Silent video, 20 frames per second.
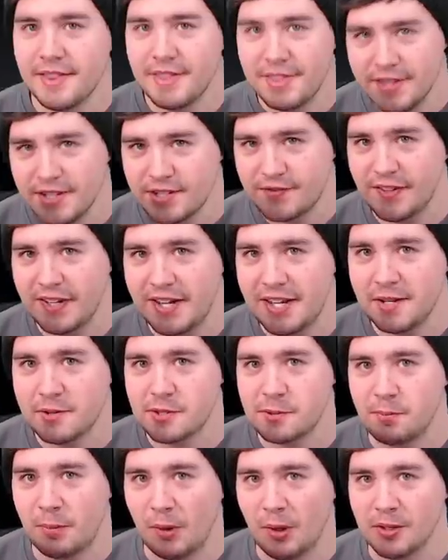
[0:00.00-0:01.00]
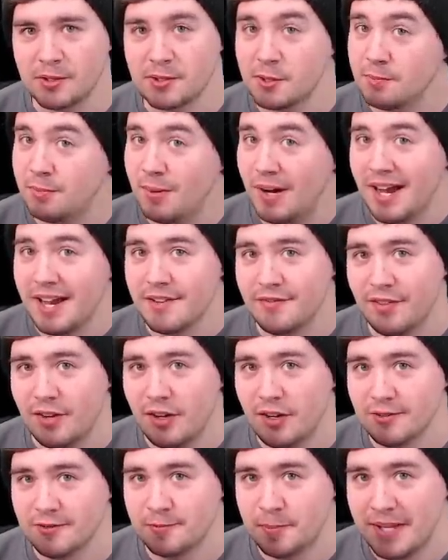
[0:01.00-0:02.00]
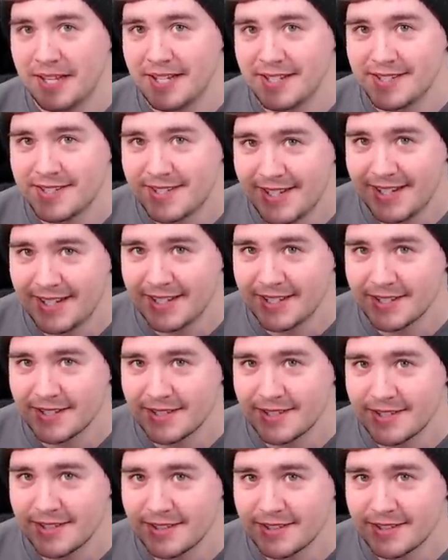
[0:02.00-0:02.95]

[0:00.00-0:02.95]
This video is sponsored by Evolve PCs.